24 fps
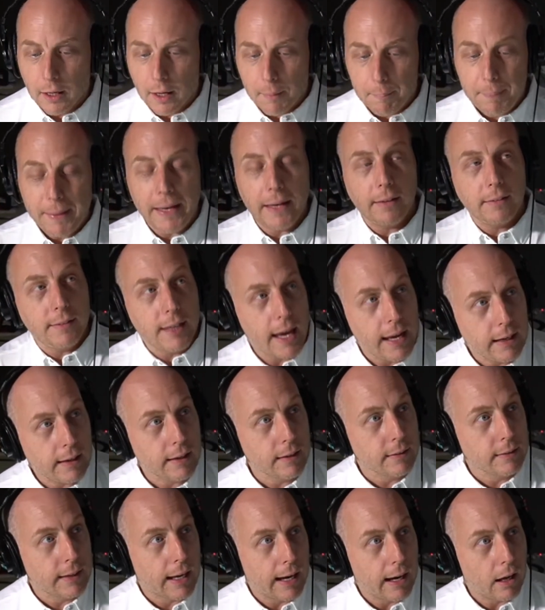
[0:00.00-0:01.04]
being
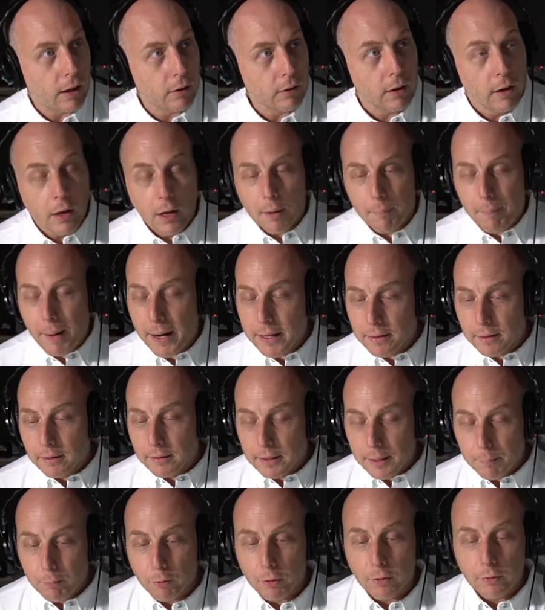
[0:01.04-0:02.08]
taken down by the
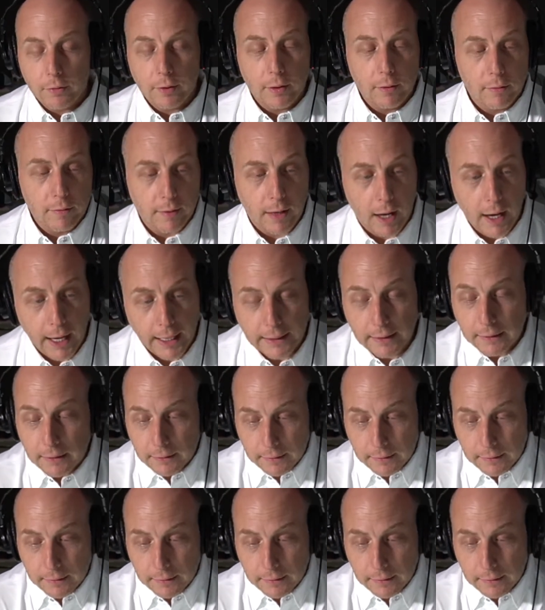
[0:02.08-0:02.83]
liberals inside